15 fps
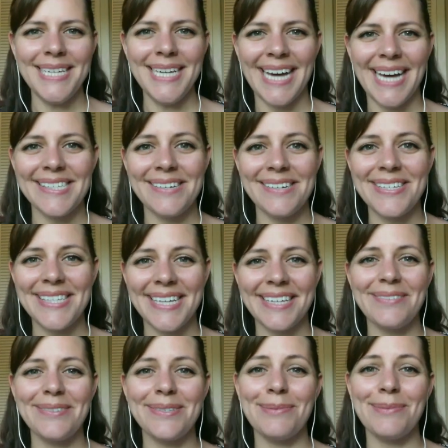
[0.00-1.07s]
As always,
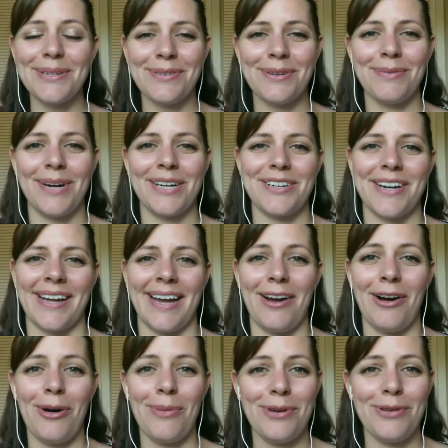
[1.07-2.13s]
thank you so much for watching. I
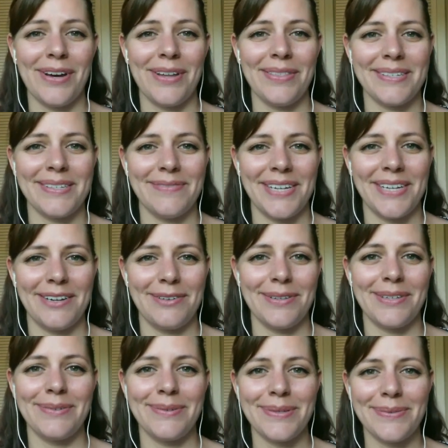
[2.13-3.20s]
hope you found this video
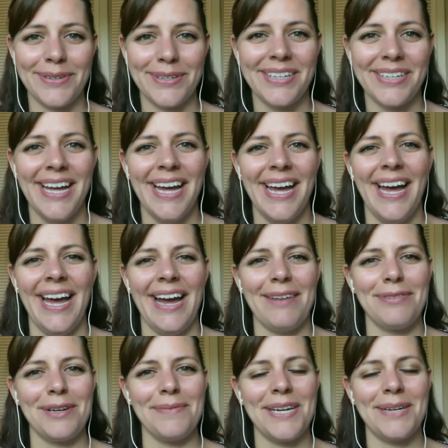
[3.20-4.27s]
useful.
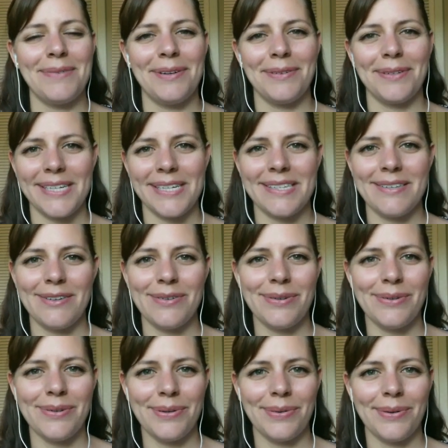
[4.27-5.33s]
Every week we release new
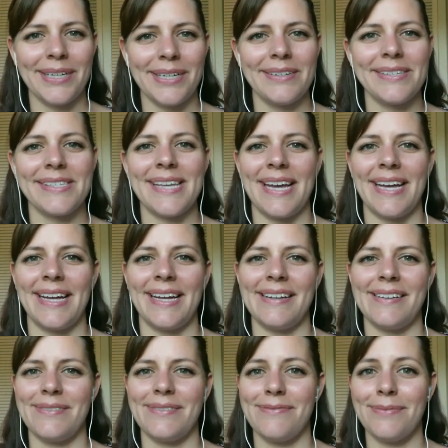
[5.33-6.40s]
tutorials
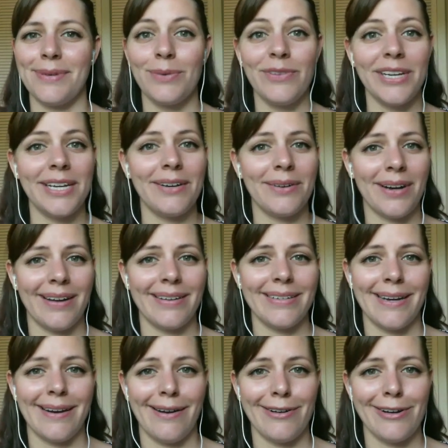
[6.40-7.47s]
and video
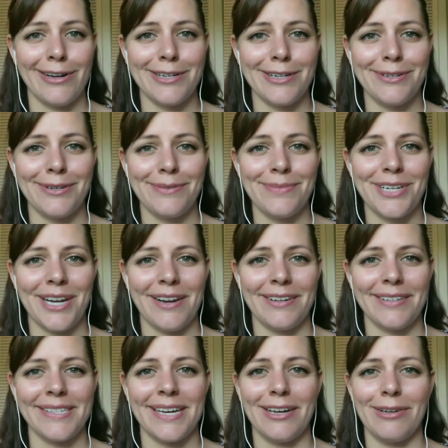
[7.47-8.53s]
content on our YouTube
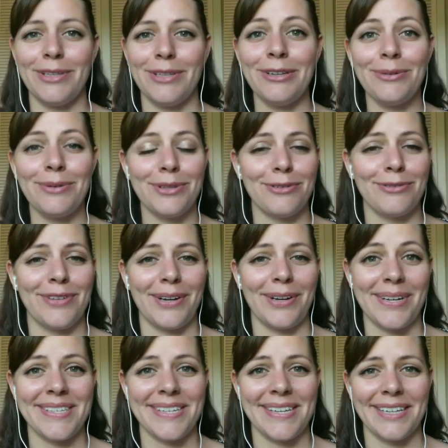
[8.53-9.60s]
channel to help you with your
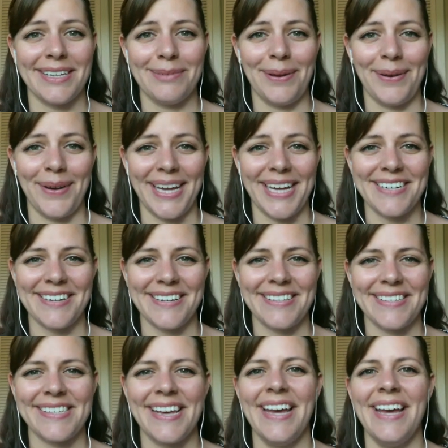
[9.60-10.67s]
fundraising and
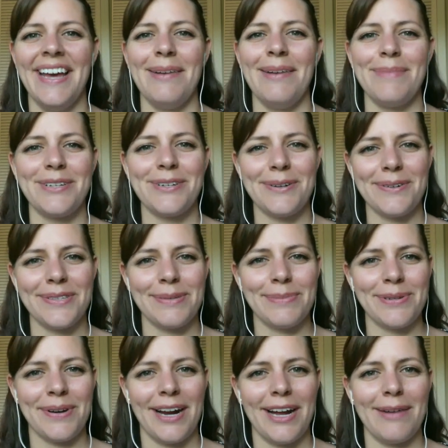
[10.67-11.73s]
communications. Be sure to
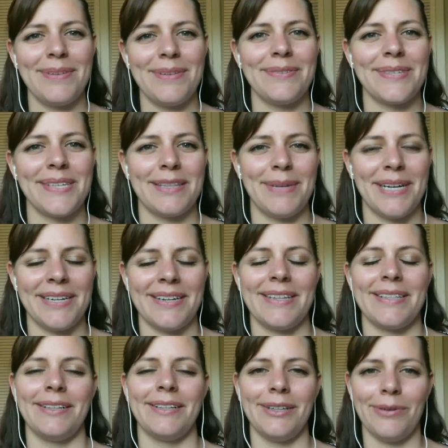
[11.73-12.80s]
subscribe using the button
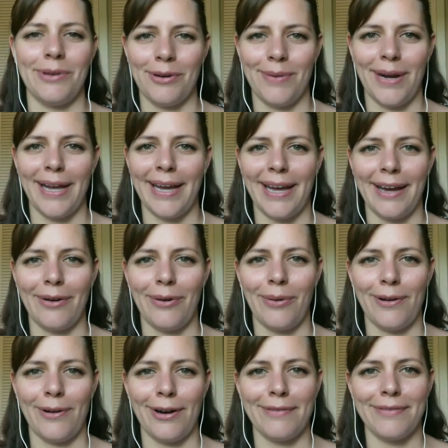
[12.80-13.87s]
in the lower right-hand
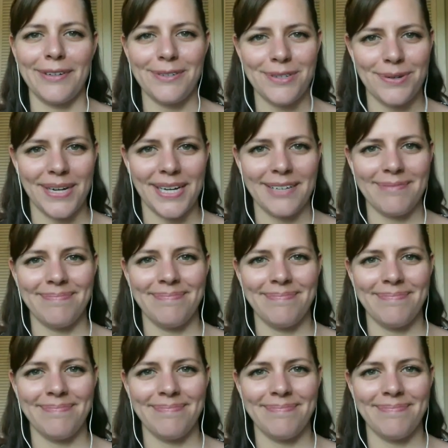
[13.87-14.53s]
corner of your screen.